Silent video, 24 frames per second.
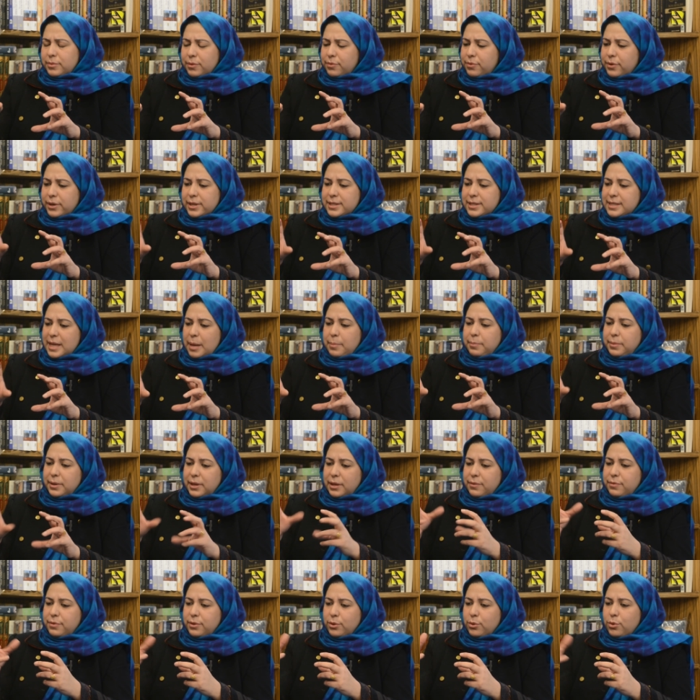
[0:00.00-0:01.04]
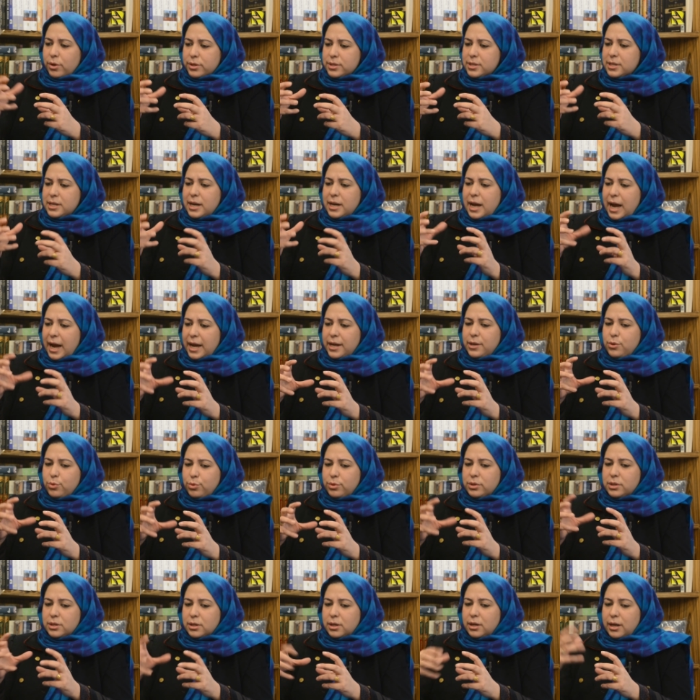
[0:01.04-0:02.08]
for example, if you consider, I
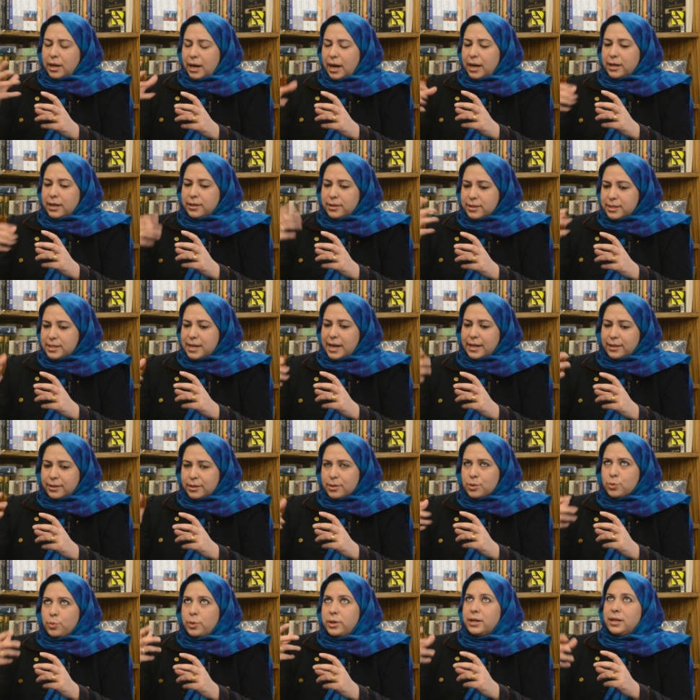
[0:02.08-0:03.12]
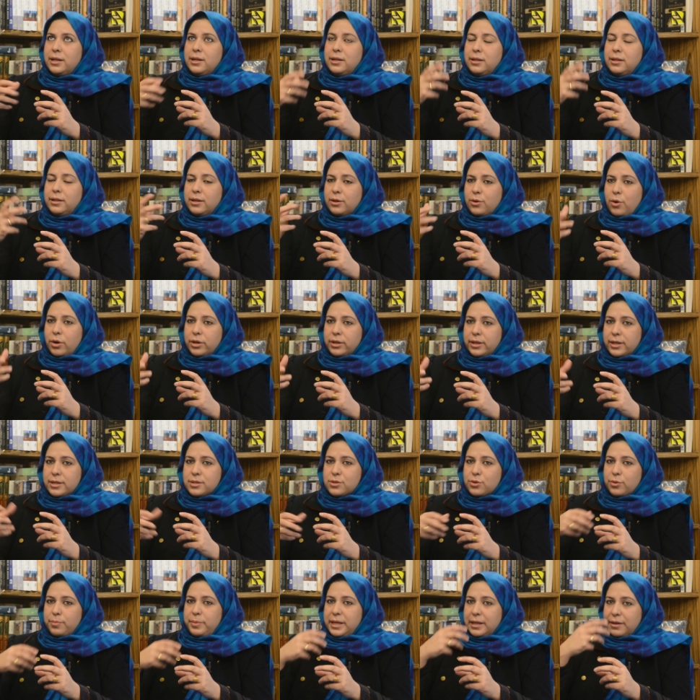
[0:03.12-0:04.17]
don't uh, understand this word in the
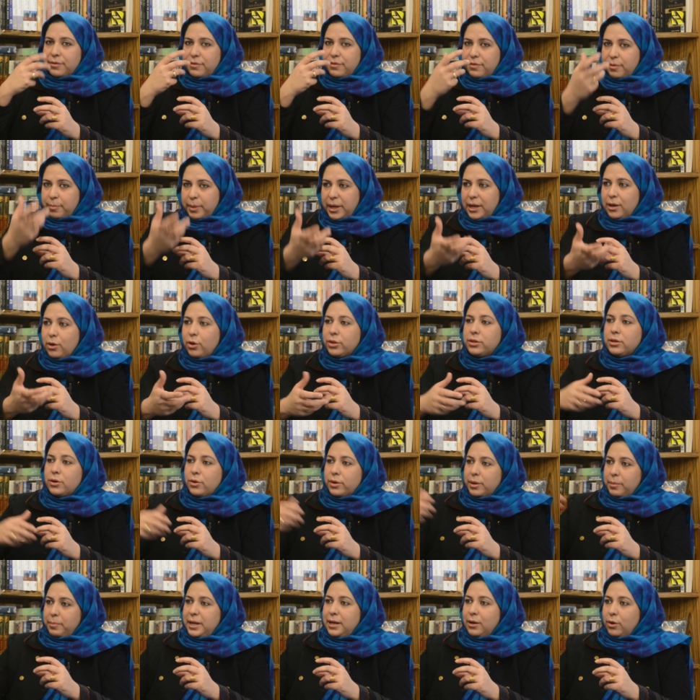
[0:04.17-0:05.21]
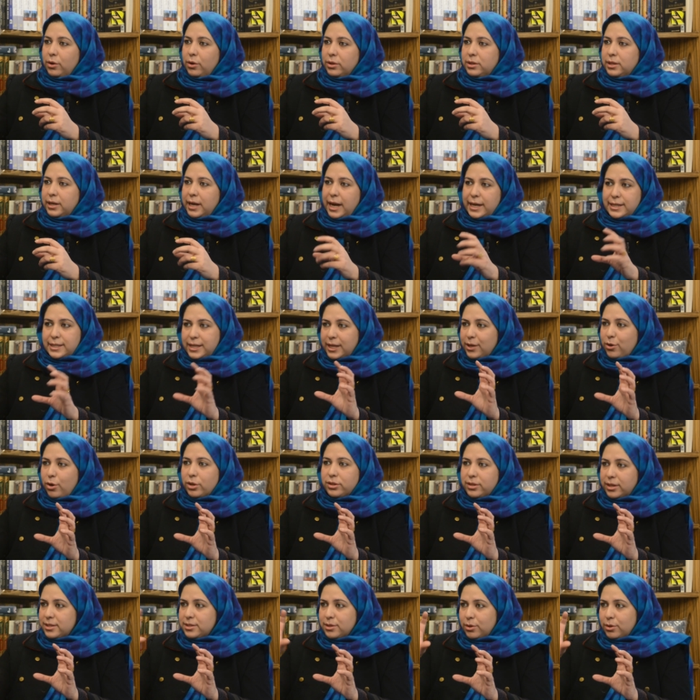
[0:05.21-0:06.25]
context of being a female author or a male author. I take
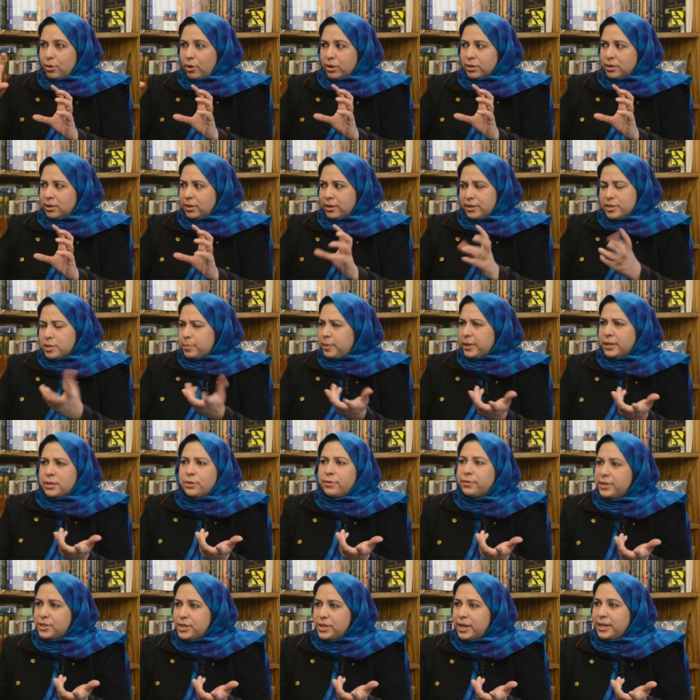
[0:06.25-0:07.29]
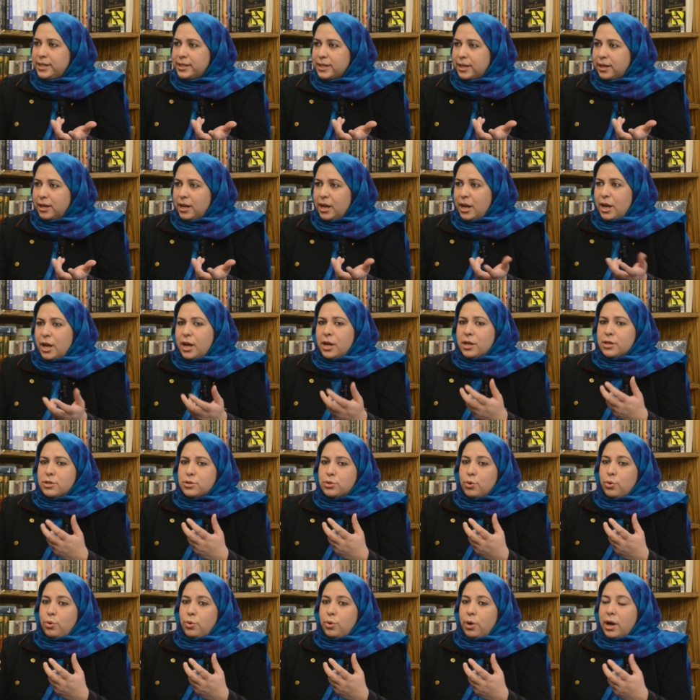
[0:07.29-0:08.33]
author as an author, respective of the gender.
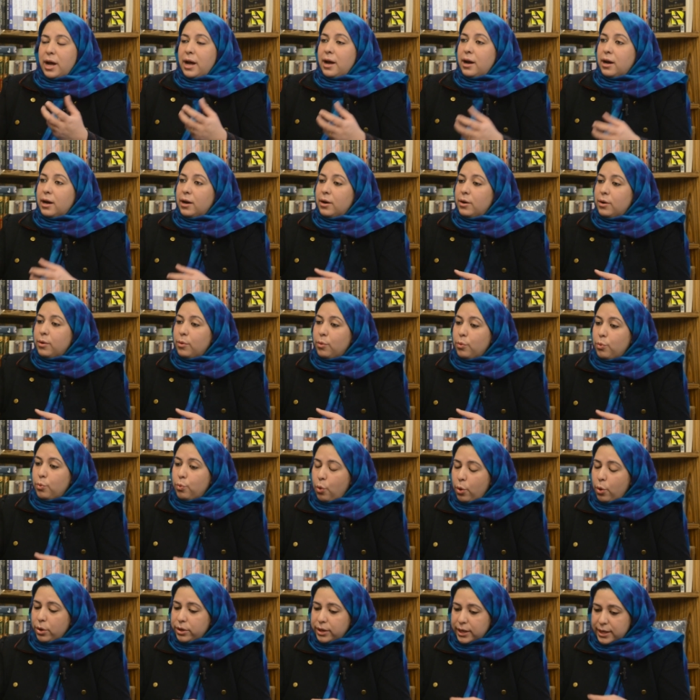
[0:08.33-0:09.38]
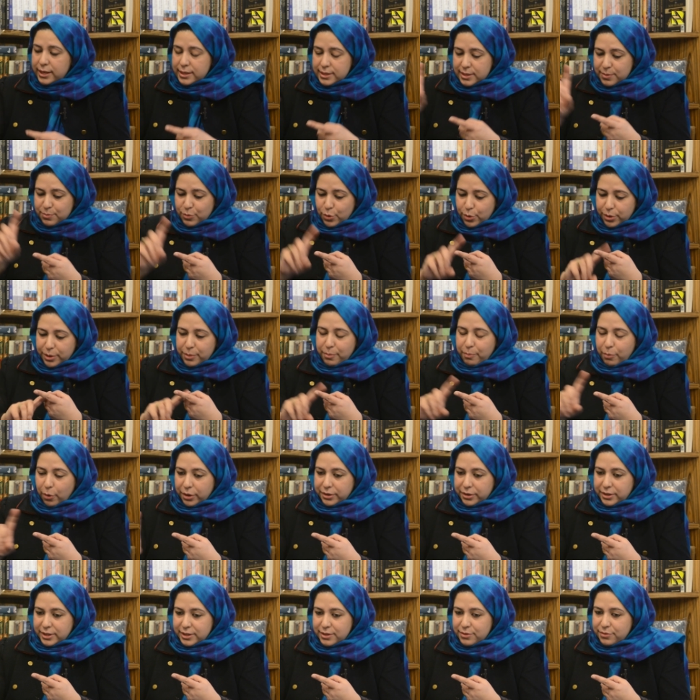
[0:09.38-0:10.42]
So, what is more
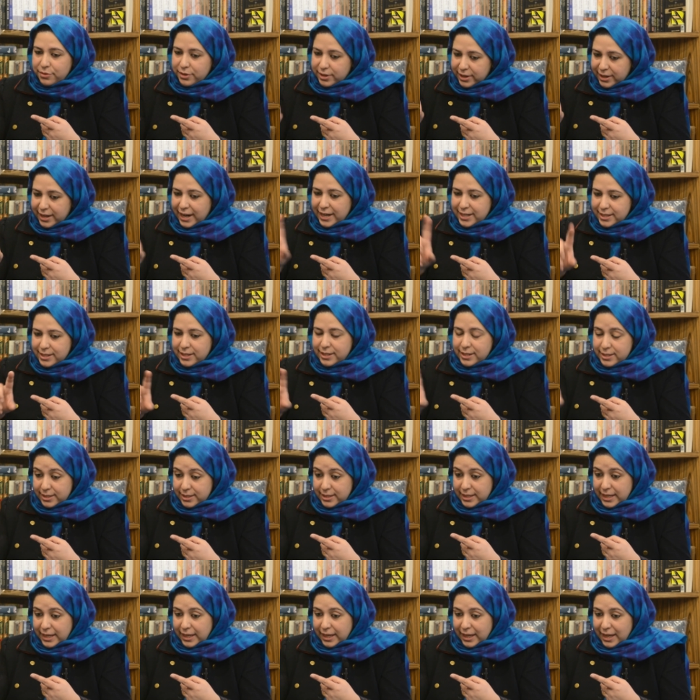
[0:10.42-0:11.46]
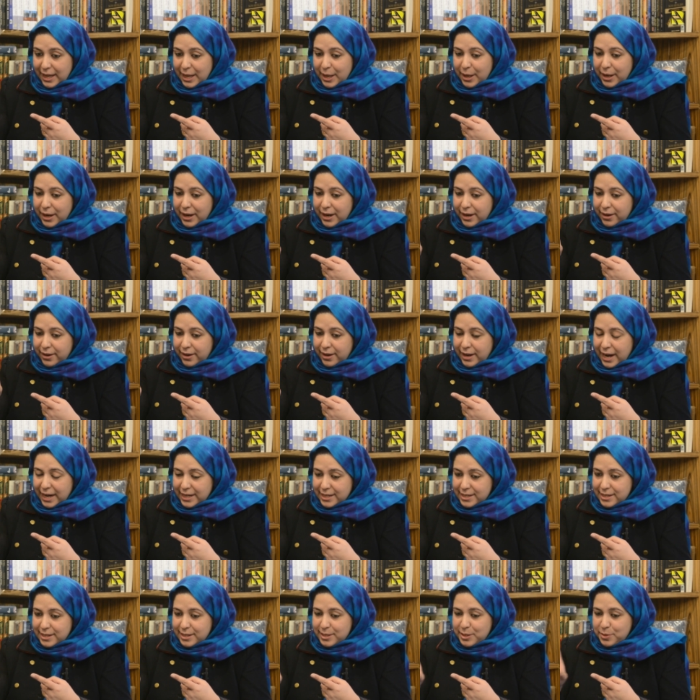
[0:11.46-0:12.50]
important for a writer is see,
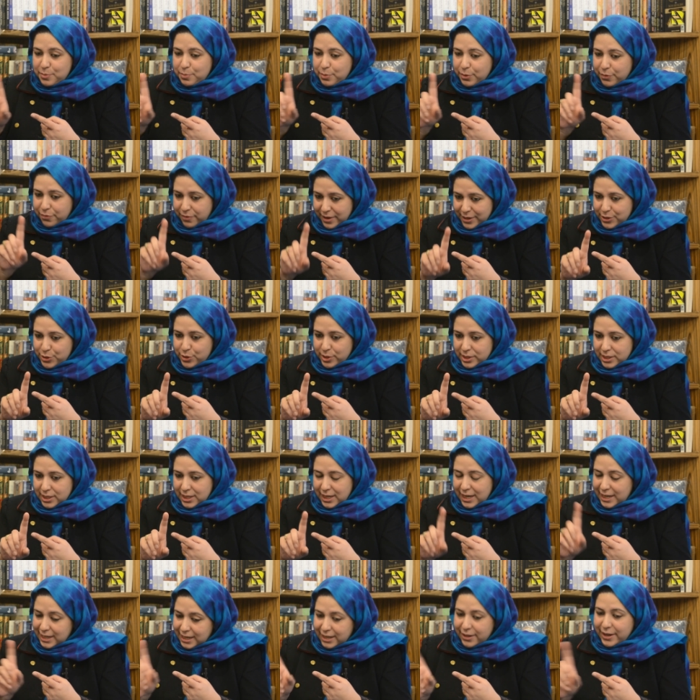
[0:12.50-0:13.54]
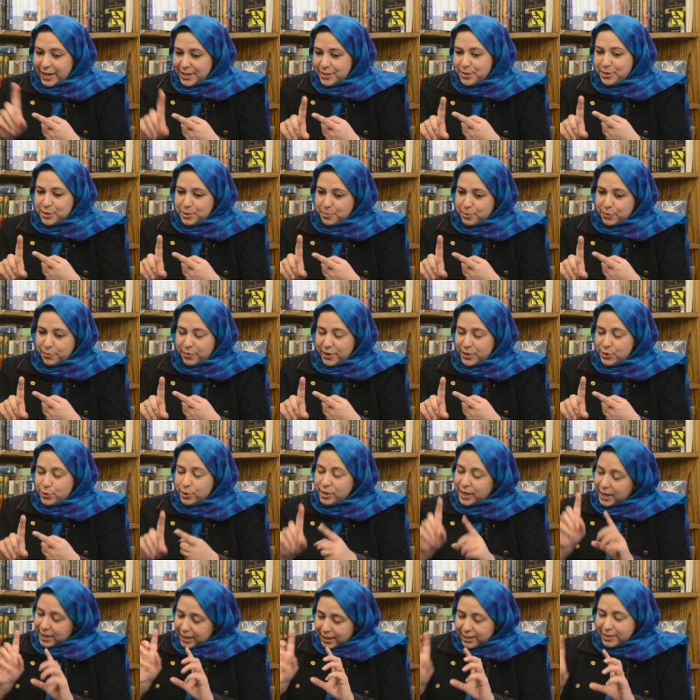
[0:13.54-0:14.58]
writer's profession, in a writer's
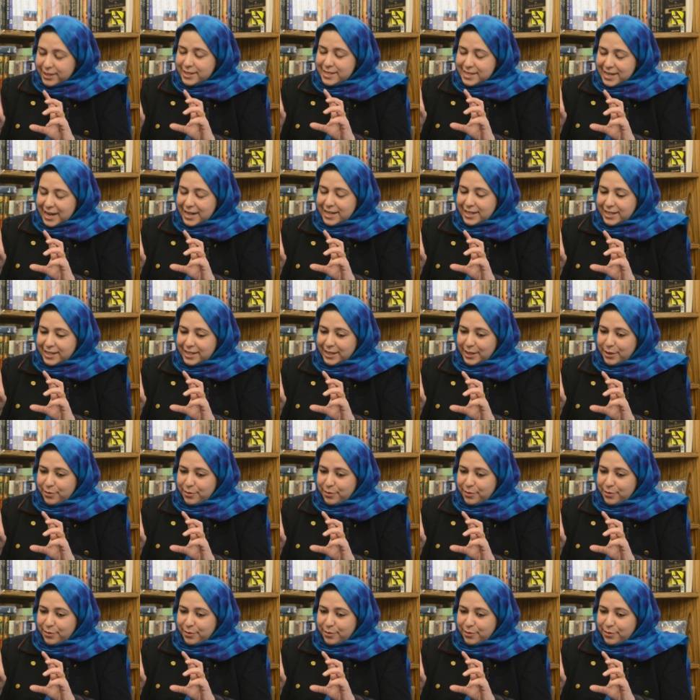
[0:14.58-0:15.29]
profession. I understand it in